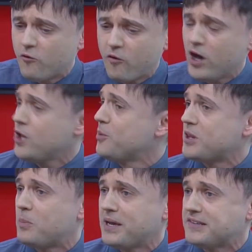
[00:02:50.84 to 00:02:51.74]

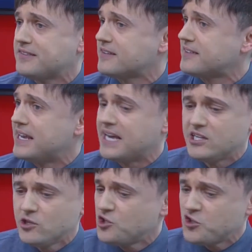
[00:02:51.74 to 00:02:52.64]
following the basics, and
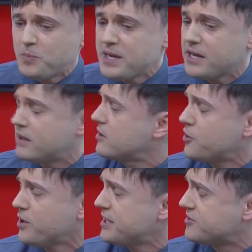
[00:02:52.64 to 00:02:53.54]
you know, just being
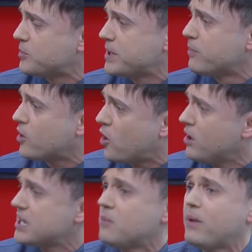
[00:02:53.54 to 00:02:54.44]
courteous to people,
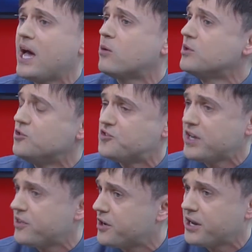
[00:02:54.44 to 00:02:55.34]
calling them back when you
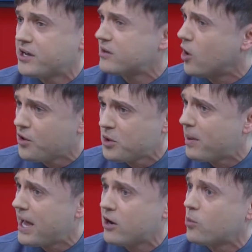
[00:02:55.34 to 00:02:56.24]
say they're going to call you
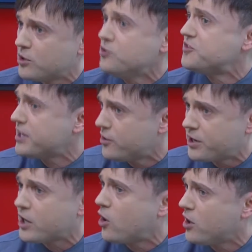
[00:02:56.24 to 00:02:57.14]
back, or when you say you're
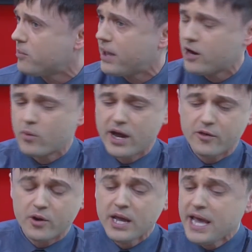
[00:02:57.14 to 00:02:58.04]
going to call them back,
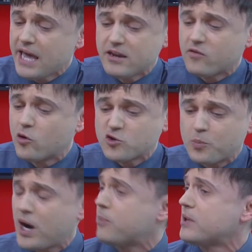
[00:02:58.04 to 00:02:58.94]
rather. And then, of course,
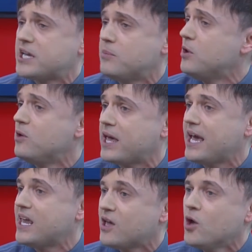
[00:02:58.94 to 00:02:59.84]
properly
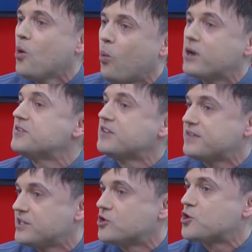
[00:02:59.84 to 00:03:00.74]
communicating what is it
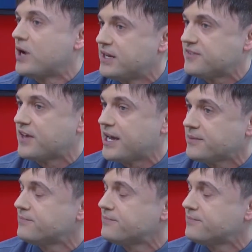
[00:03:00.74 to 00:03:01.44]
that you're trying to say.